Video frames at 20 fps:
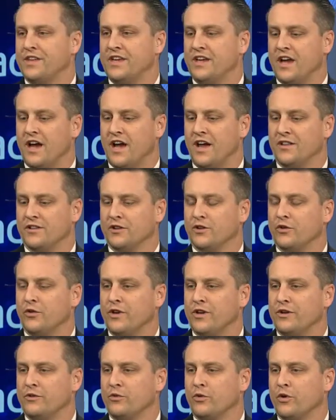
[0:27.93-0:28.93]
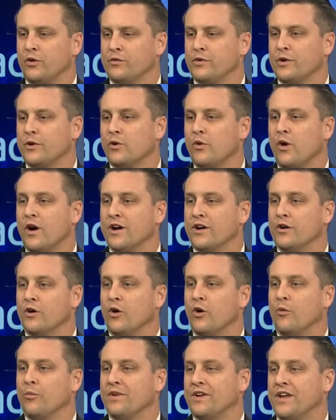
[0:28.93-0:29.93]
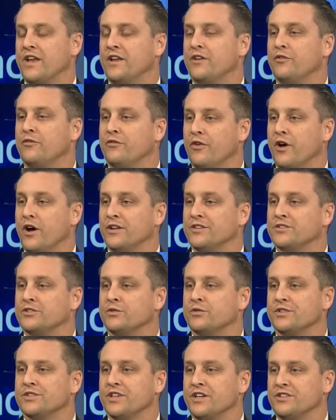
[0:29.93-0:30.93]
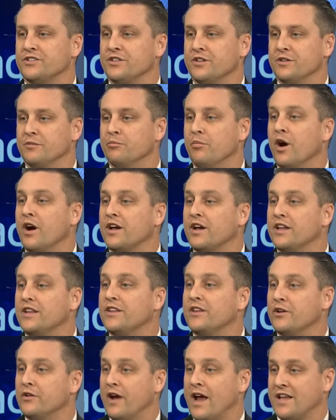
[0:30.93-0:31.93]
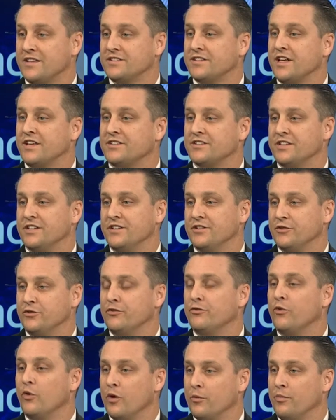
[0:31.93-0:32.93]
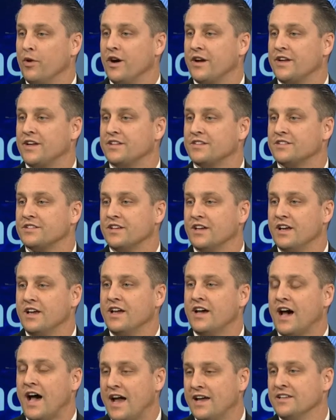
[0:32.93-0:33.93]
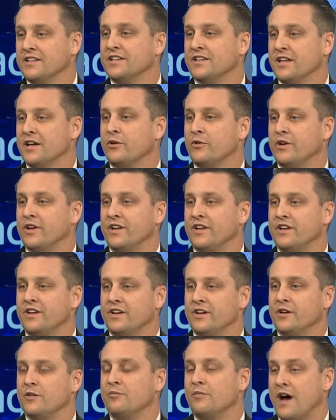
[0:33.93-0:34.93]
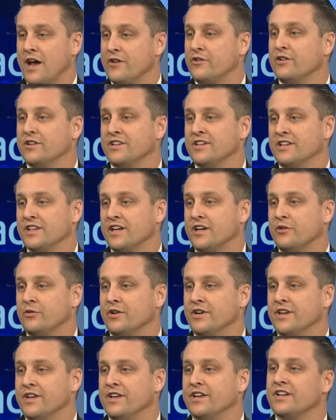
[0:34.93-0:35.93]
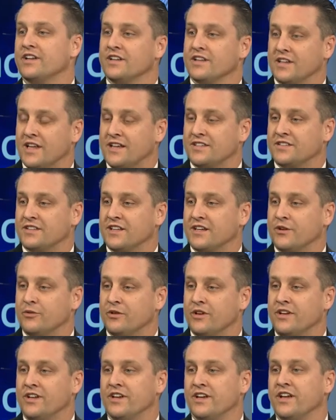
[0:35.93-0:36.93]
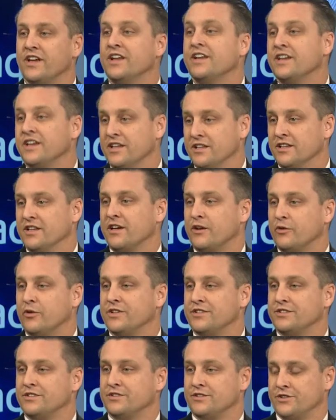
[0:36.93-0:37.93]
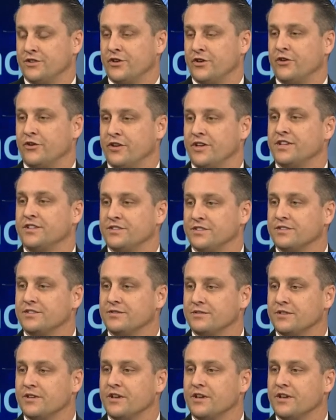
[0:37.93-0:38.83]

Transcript: the liquidity rule will require open-ended funds to essentially bucket their assets into four buckets: highly liquid, moderately liquid, less liquid, and illiquid securities.